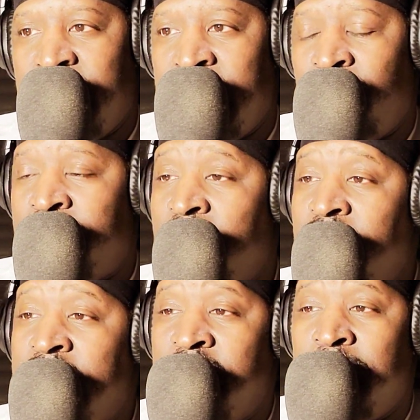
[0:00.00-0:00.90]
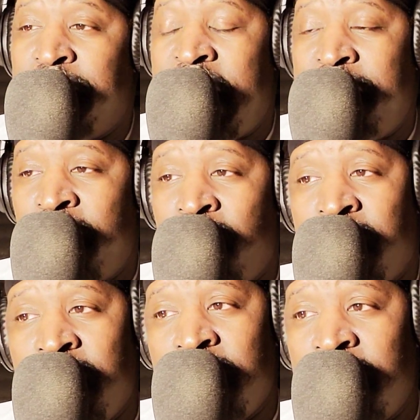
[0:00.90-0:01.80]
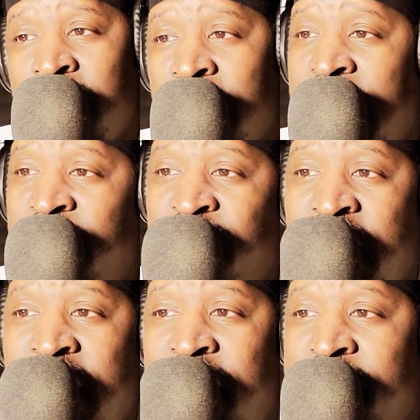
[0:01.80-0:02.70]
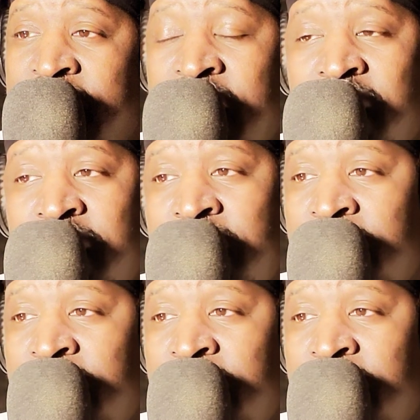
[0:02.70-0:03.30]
And when you look at the paperwork, these feds ain't